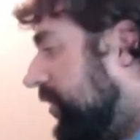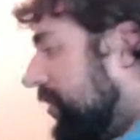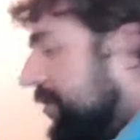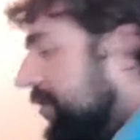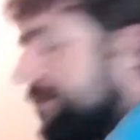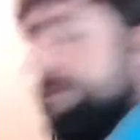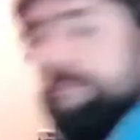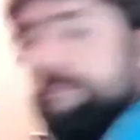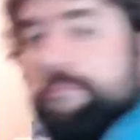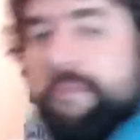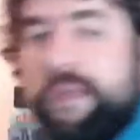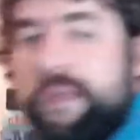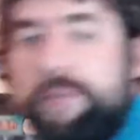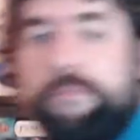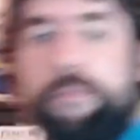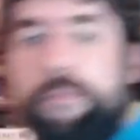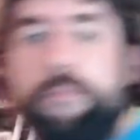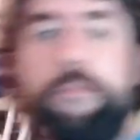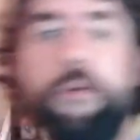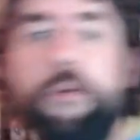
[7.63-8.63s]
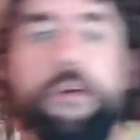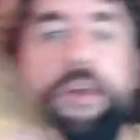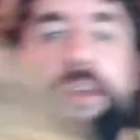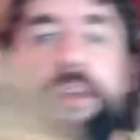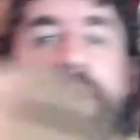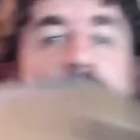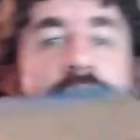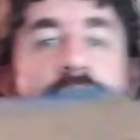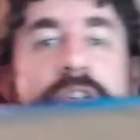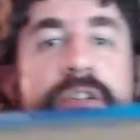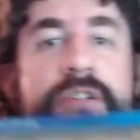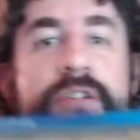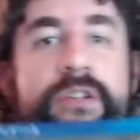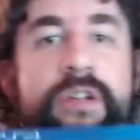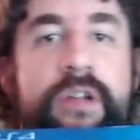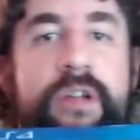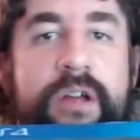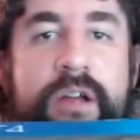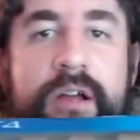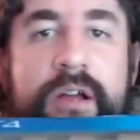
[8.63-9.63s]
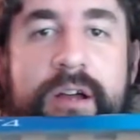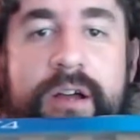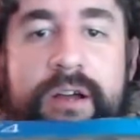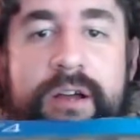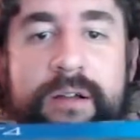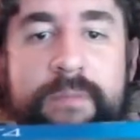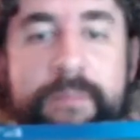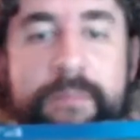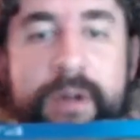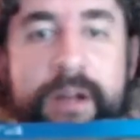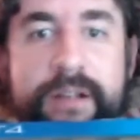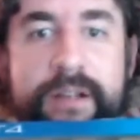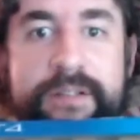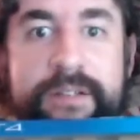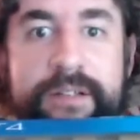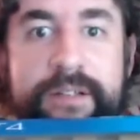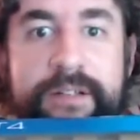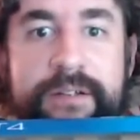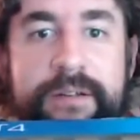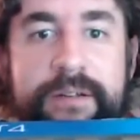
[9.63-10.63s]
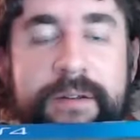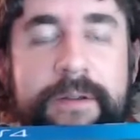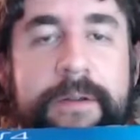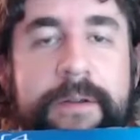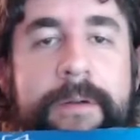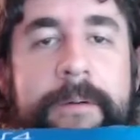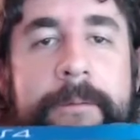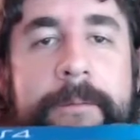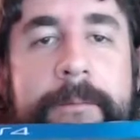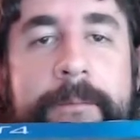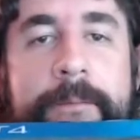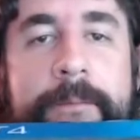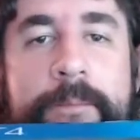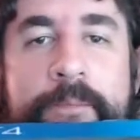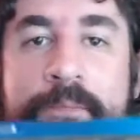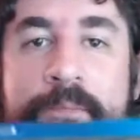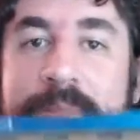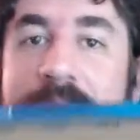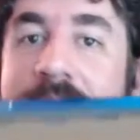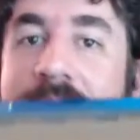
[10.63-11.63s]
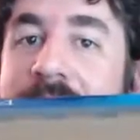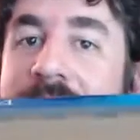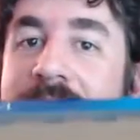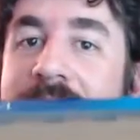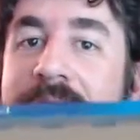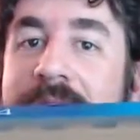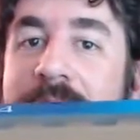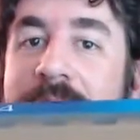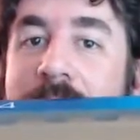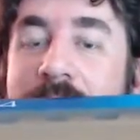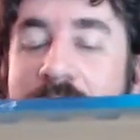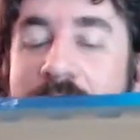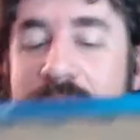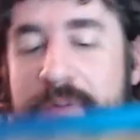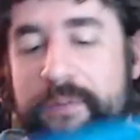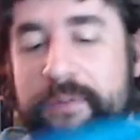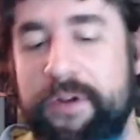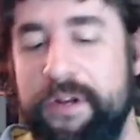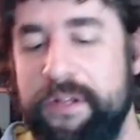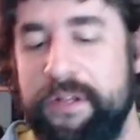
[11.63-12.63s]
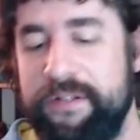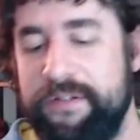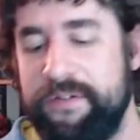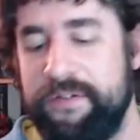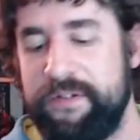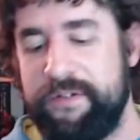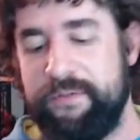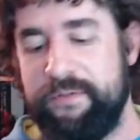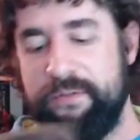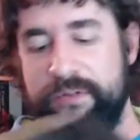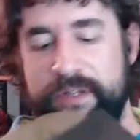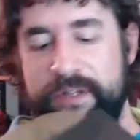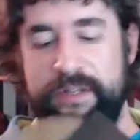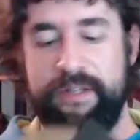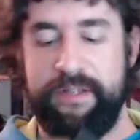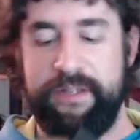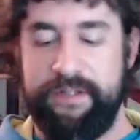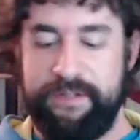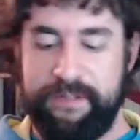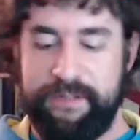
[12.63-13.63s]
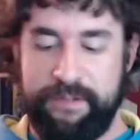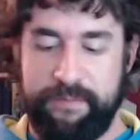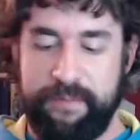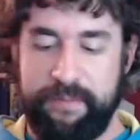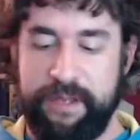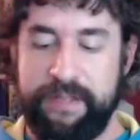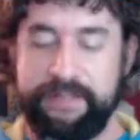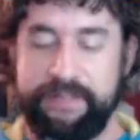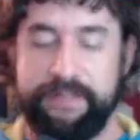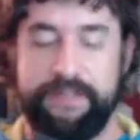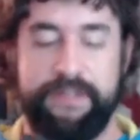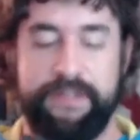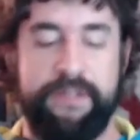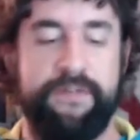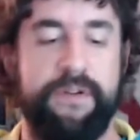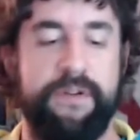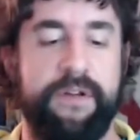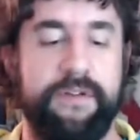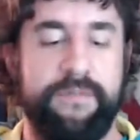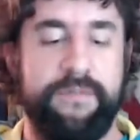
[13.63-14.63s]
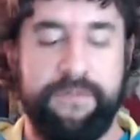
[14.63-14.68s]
Pip-Boy Edition unboxing. I'm going to jump right into it. We'll get this plastic sleeve off.